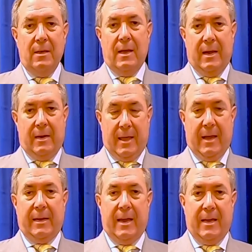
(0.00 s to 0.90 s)
And in
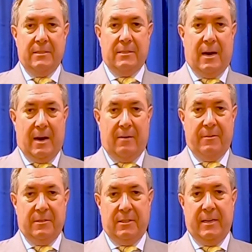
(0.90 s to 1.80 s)
that case,
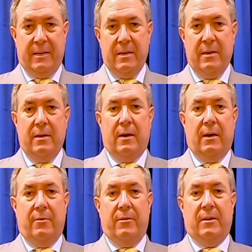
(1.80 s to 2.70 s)
obviously,
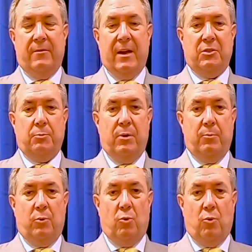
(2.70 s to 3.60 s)
the Nevada
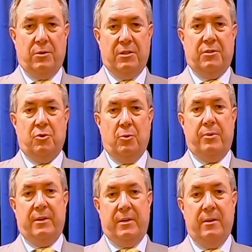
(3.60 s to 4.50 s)
Supreme Court
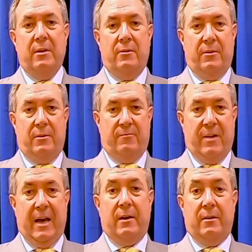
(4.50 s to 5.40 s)
interpreted the
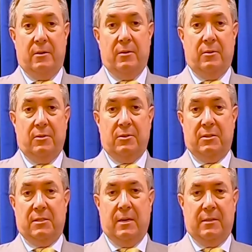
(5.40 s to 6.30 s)
Nevada
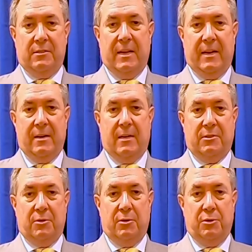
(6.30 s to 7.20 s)
state
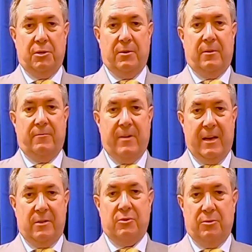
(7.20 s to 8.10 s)
constitution, the
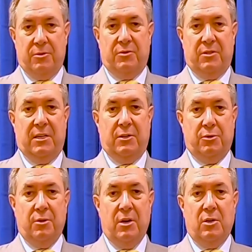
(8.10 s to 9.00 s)
Nevada search and
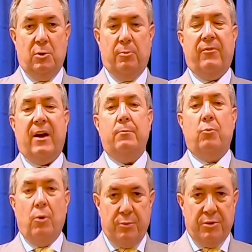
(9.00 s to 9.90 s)
seizure, to provide
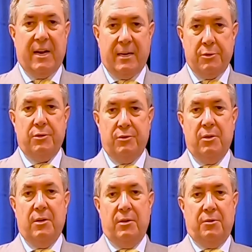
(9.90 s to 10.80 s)
more protections
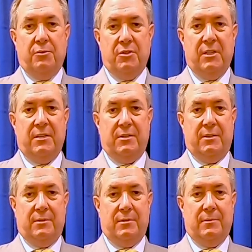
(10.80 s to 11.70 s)
to
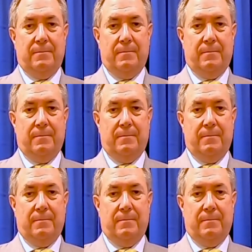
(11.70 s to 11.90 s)
citizens.